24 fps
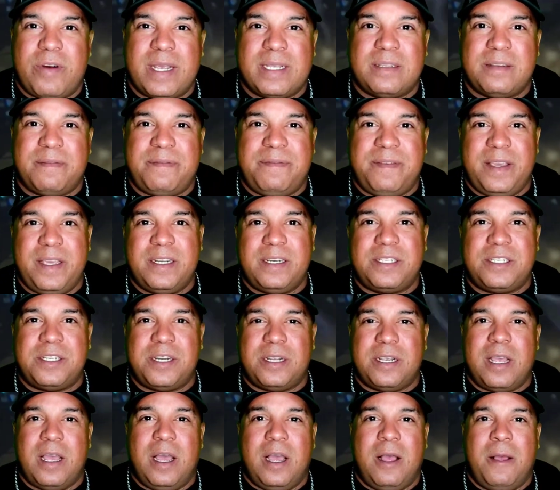aggressive fish,
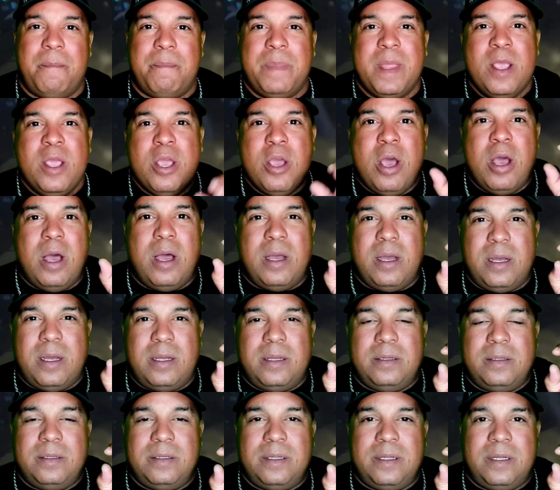
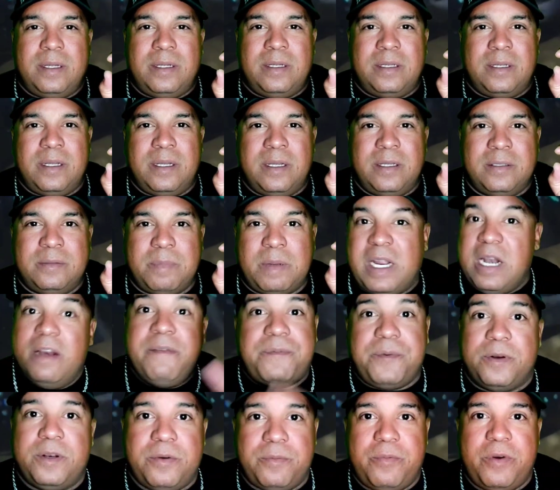um, uh, uh,
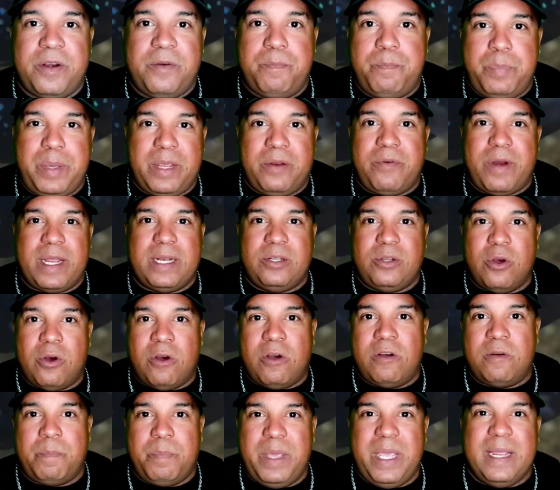Clifford the Big Red
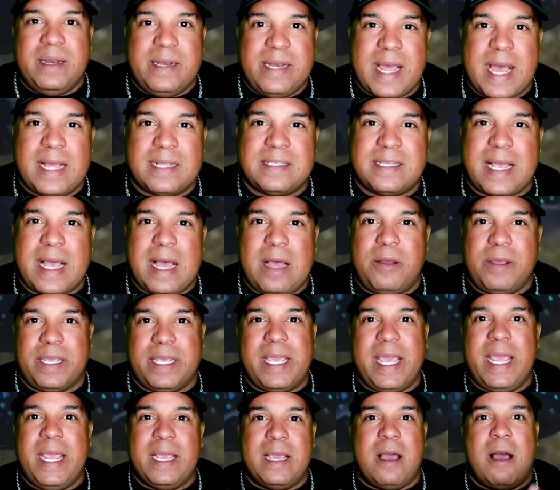Dog being docile,
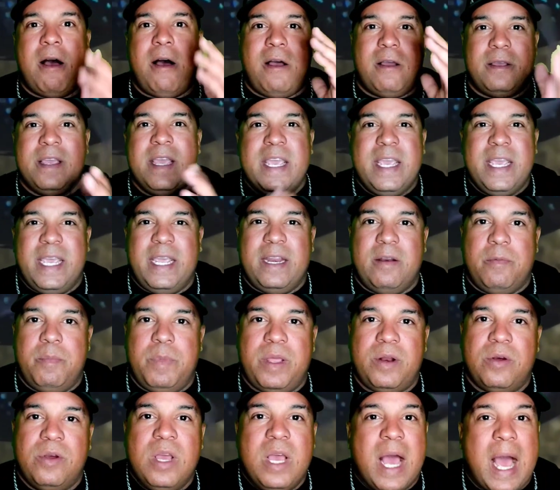and King Kong in the
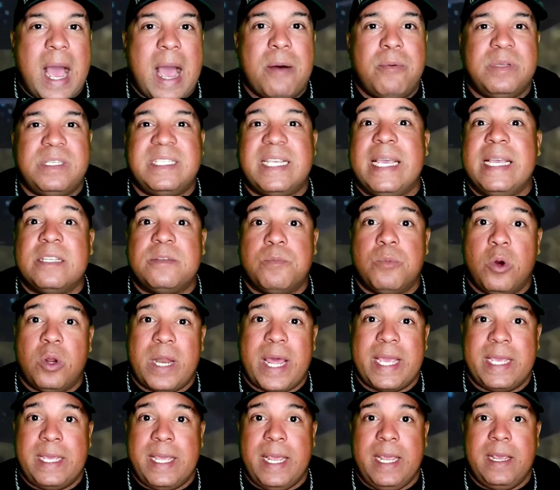middle, I would say it's
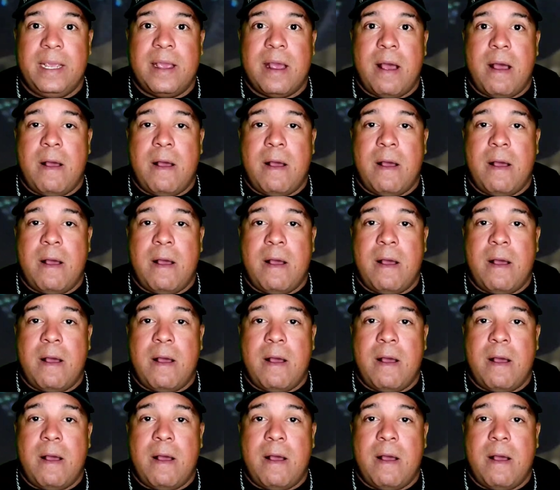more like King